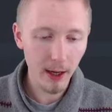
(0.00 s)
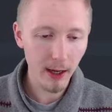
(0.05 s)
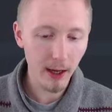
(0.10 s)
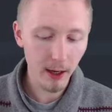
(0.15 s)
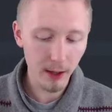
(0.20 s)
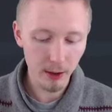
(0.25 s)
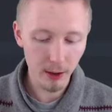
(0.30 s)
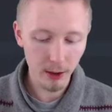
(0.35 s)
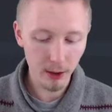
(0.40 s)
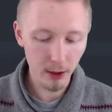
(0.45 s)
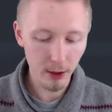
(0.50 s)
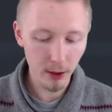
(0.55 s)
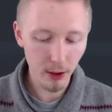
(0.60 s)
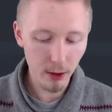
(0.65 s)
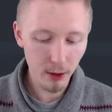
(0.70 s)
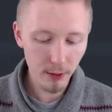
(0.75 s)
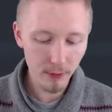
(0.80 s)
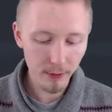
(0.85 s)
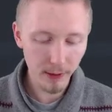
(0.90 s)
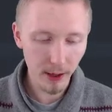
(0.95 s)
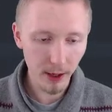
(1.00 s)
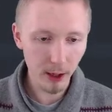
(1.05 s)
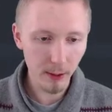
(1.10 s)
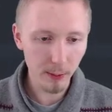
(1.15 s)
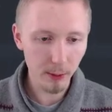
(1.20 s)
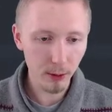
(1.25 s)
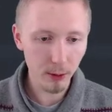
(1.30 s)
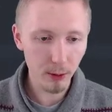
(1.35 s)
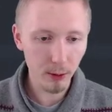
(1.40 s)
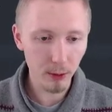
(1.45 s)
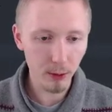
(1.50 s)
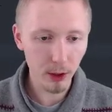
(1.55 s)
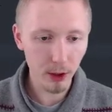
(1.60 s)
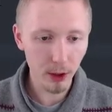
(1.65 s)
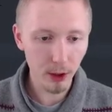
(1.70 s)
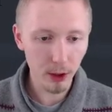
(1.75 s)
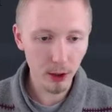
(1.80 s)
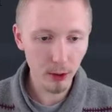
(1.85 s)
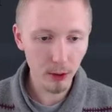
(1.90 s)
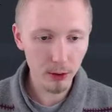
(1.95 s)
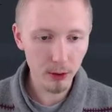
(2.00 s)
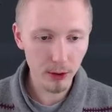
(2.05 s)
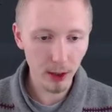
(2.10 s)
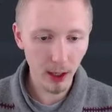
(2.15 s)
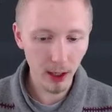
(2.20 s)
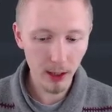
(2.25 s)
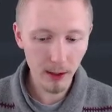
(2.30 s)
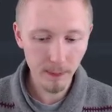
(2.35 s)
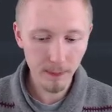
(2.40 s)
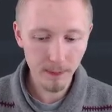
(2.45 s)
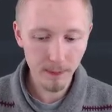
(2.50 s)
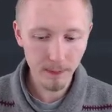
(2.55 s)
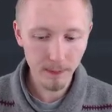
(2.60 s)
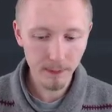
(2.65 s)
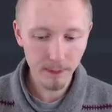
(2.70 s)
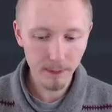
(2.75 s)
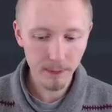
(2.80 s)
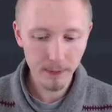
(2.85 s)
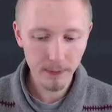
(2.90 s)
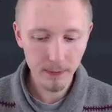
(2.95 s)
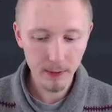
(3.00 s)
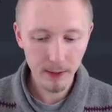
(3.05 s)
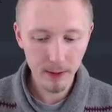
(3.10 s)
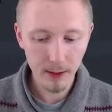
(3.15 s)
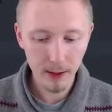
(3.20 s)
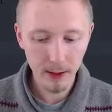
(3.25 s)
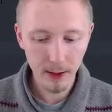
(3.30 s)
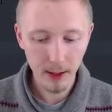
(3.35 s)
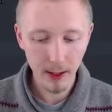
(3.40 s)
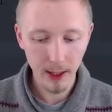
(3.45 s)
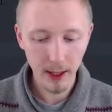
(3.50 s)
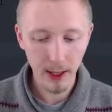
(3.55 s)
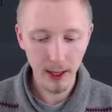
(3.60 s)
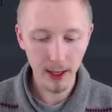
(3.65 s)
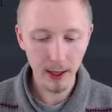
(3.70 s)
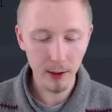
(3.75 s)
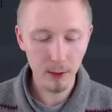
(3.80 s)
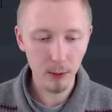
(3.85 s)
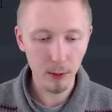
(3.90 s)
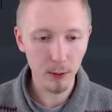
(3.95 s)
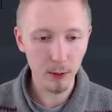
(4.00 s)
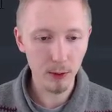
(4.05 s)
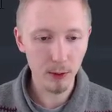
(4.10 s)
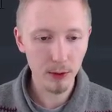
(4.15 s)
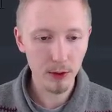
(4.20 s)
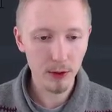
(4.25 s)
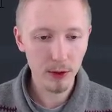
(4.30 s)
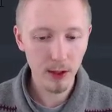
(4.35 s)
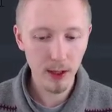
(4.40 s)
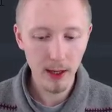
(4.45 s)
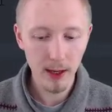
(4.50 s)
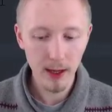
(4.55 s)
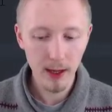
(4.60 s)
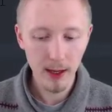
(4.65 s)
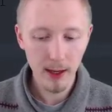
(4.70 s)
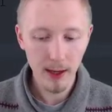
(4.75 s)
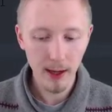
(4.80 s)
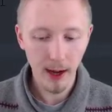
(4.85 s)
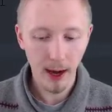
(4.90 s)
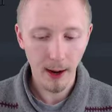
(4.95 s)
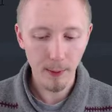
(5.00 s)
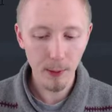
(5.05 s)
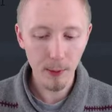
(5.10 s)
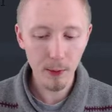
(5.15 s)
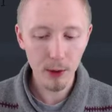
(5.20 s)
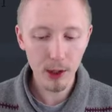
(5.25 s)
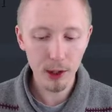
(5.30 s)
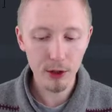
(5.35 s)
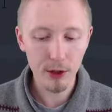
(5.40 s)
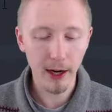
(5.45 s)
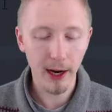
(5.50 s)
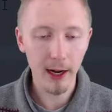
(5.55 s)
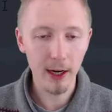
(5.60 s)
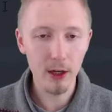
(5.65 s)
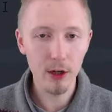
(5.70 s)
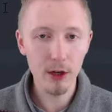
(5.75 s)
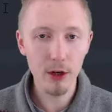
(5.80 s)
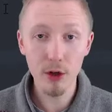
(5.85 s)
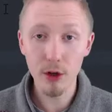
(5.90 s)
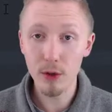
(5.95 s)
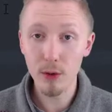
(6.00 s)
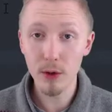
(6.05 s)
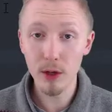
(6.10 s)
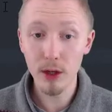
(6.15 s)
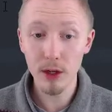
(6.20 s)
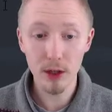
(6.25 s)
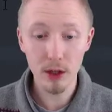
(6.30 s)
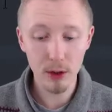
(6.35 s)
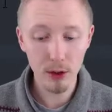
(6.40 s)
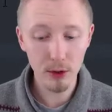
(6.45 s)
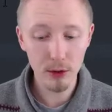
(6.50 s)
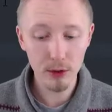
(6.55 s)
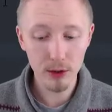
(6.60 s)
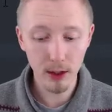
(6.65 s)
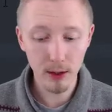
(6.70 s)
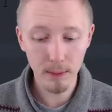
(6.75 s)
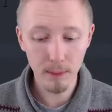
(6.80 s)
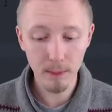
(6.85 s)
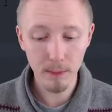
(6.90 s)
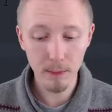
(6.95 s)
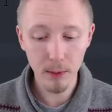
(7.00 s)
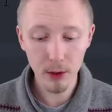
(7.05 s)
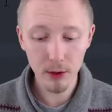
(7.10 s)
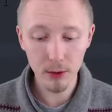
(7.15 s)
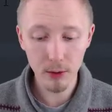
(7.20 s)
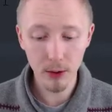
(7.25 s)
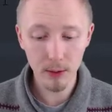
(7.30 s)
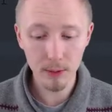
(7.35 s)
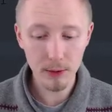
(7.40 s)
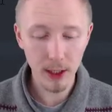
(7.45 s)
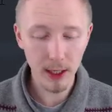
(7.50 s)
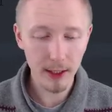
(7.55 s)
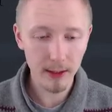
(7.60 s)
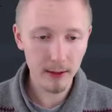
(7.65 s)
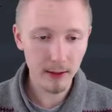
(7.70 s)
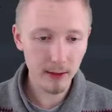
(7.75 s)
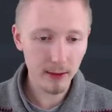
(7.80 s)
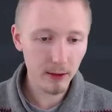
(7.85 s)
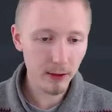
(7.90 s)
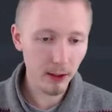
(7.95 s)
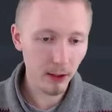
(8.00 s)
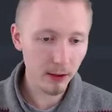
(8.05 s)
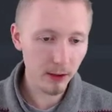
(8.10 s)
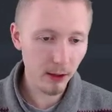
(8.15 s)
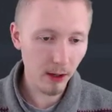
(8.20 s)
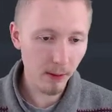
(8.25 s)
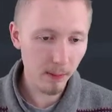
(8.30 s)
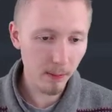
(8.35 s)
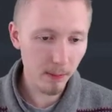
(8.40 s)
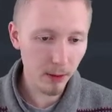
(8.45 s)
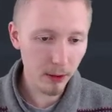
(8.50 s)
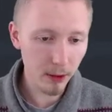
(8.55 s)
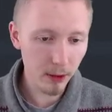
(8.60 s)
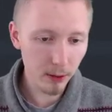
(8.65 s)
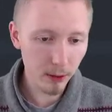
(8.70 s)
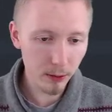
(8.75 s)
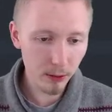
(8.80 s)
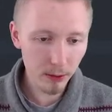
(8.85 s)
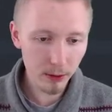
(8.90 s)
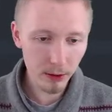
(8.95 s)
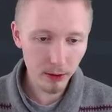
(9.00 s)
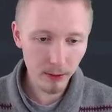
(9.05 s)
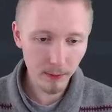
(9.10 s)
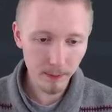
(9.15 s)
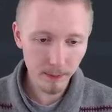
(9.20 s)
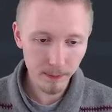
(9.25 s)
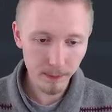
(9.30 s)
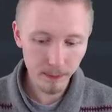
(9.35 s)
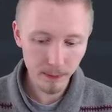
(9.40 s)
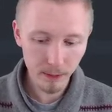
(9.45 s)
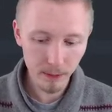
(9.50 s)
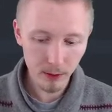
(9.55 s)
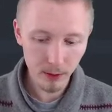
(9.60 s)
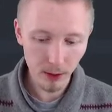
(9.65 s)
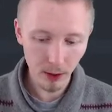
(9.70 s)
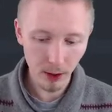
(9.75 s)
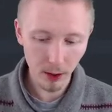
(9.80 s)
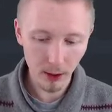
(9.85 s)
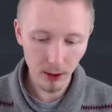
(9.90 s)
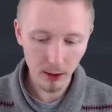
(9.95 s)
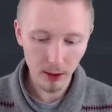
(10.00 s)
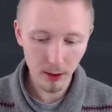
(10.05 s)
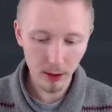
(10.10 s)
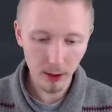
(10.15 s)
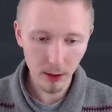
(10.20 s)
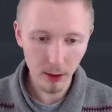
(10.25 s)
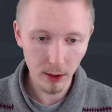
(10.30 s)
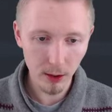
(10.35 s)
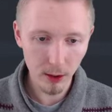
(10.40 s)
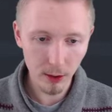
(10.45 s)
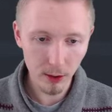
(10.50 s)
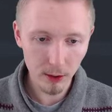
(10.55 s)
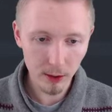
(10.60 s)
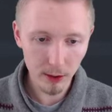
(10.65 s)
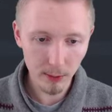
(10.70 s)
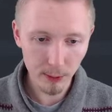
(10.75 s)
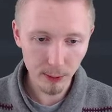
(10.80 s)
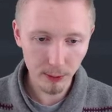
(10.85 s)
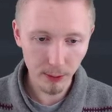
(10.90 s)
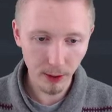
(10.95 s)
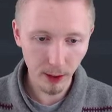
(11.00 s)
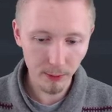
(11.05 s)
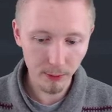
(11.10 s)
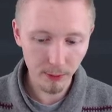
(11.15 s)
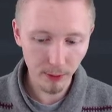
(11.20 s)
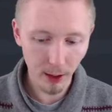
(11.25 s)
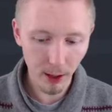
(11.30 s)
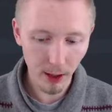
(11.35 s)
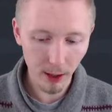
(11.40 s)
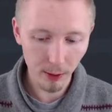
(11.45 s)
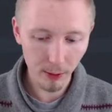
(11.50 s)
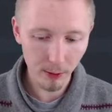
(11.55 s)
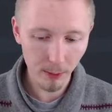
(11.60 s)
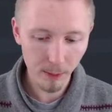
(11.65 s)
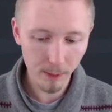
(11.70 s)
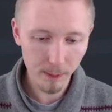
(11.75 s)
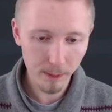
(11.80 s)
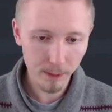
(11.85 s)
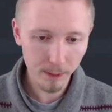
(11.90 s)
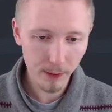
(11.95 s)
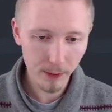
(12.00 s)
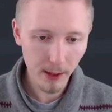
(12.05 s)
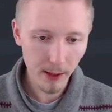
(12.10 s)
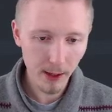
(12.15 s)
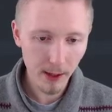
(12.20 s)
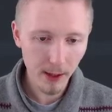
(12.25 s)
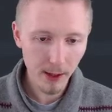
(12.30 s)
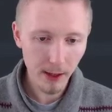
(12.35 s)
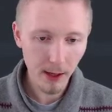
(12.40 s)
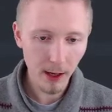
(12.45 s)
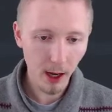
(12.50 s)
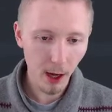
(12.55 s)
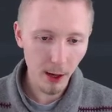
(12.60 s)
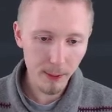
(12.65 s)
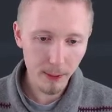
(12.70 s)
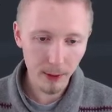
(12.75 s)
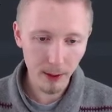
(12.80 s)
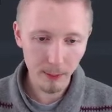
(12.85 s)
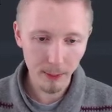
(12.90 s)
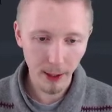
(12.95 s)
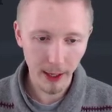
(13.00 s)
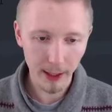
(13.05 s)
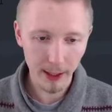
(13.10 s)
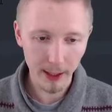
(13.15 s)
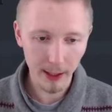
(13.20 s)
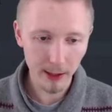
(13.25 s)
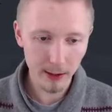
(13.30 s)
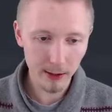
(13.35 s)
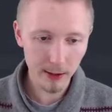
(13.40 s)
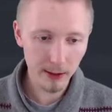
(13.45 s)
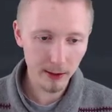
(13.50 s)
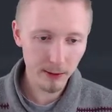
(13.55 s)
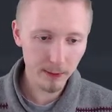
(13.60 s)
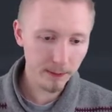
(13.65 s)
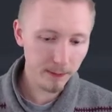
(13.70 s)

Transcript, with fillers: a new variable called user equals, and we want to create a new user model object. So type models dot user profile, open the brackets,